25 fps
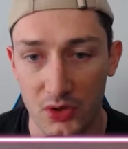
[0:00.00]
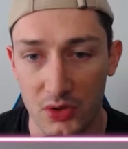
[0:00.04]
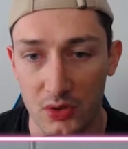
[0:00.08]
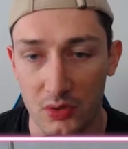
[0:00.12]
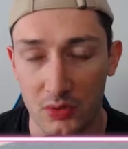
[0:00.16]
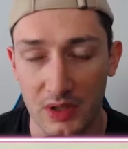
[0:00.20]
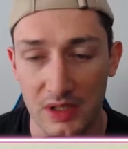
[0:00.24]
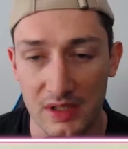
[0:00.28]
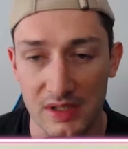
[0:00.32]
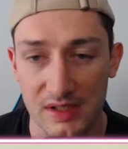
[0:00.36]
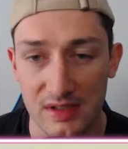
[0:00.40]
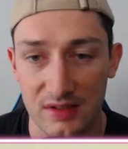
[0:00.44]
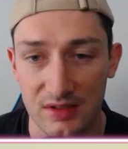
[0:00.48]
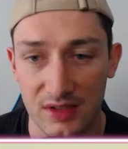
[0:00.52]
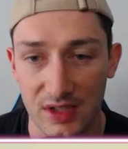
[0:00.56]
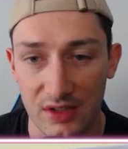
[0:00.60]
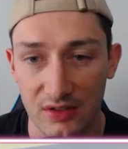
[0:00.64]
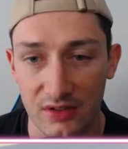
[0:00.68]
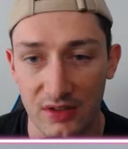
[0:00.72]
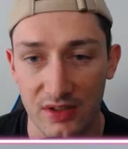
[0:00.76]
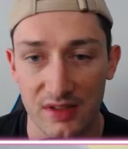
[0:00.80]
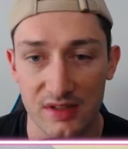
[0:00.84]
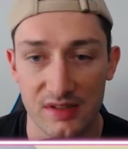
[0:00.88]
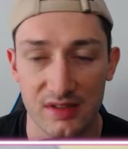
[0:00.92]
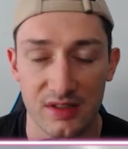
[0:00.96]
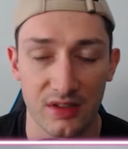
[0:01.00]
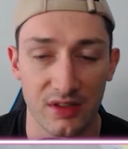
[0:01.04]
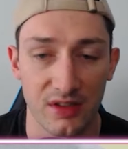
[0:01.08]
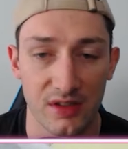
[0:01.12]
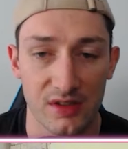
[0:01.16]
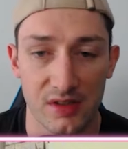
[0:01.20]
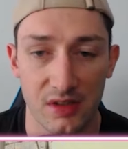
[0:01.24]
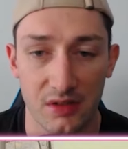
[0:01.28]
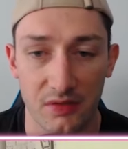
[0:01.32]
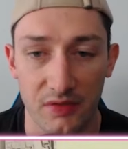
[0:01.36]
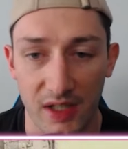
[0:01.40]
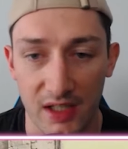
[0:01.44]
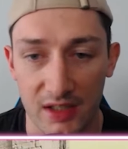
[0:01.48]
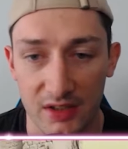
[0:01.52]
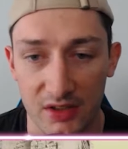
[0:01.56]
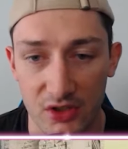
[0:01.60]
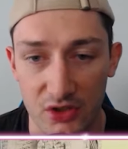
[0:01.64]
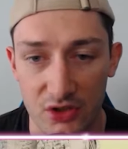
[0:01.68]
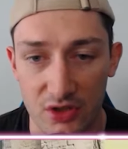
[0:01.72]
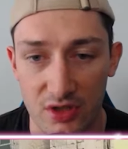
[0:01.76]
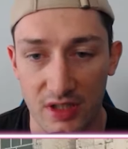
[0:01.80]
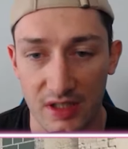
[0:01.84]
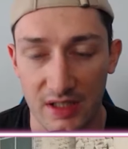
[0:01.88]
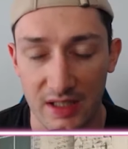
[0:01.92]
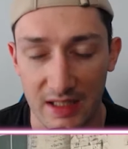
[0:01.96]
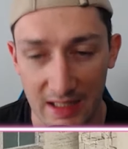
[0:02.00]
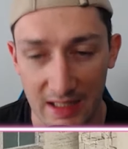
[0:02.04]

you in a serious advantage in the